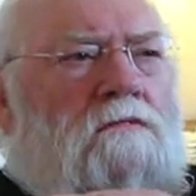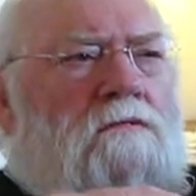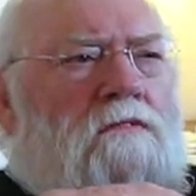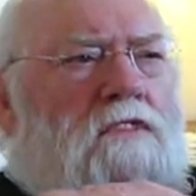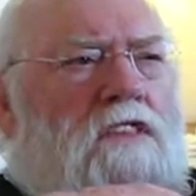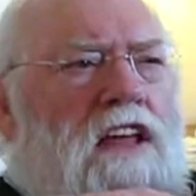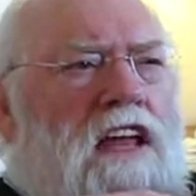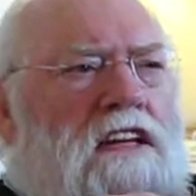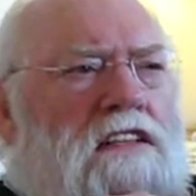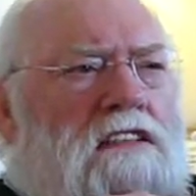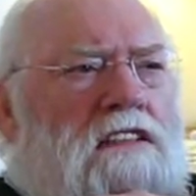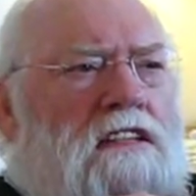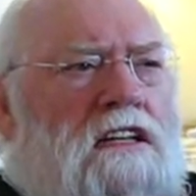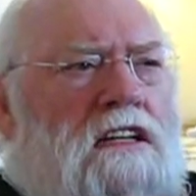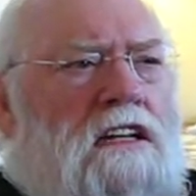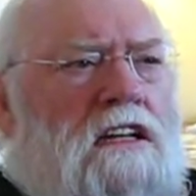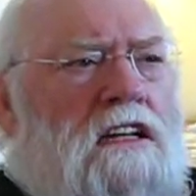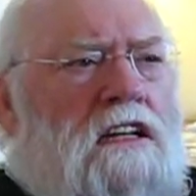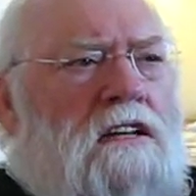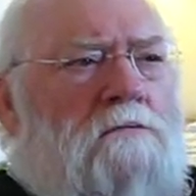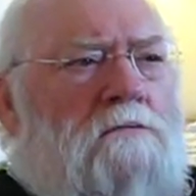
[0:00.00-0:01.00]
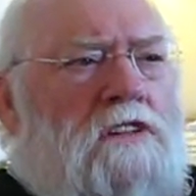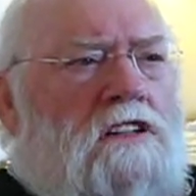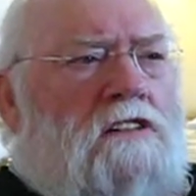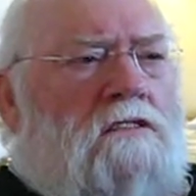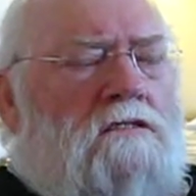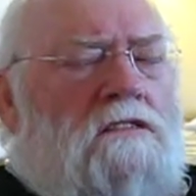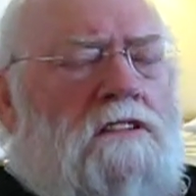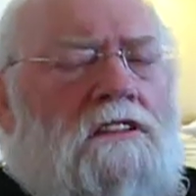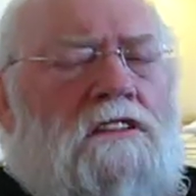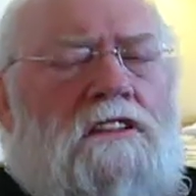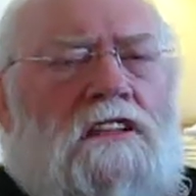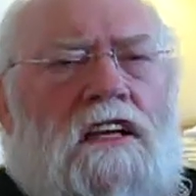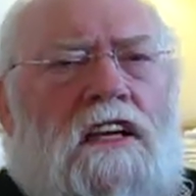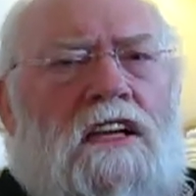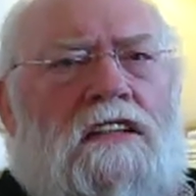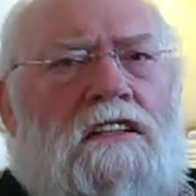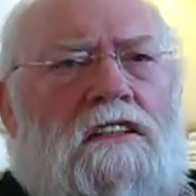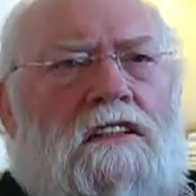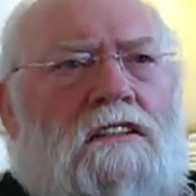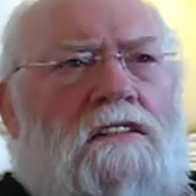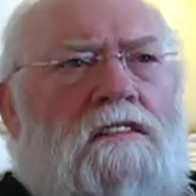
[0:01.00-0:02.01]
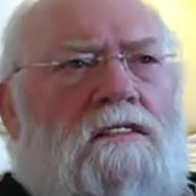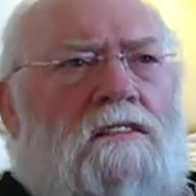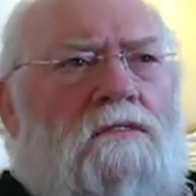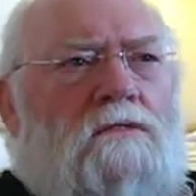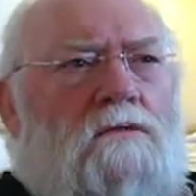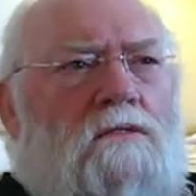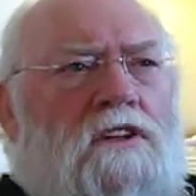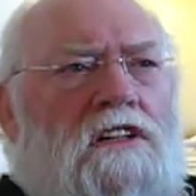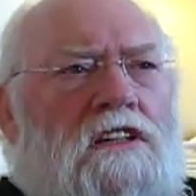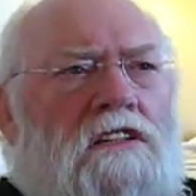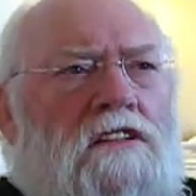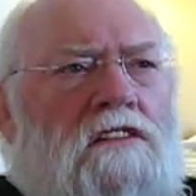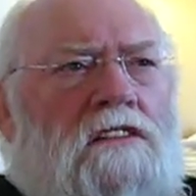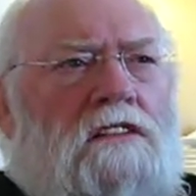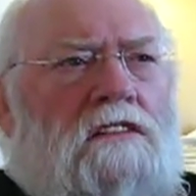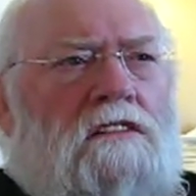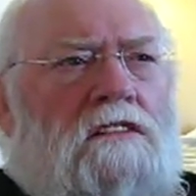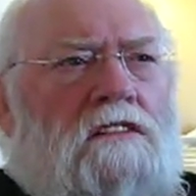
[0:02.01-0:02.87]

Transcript: that time coincided with